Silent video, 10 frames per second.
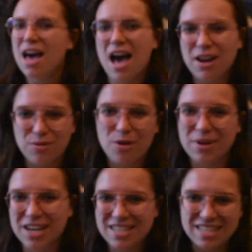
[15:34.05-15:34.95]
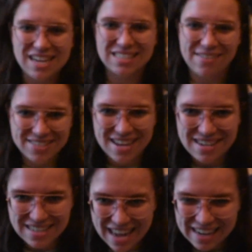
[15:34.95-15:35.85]
I don't know what it is yet because I haven't sat
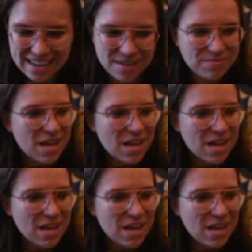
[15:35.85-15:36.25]
down to edit it.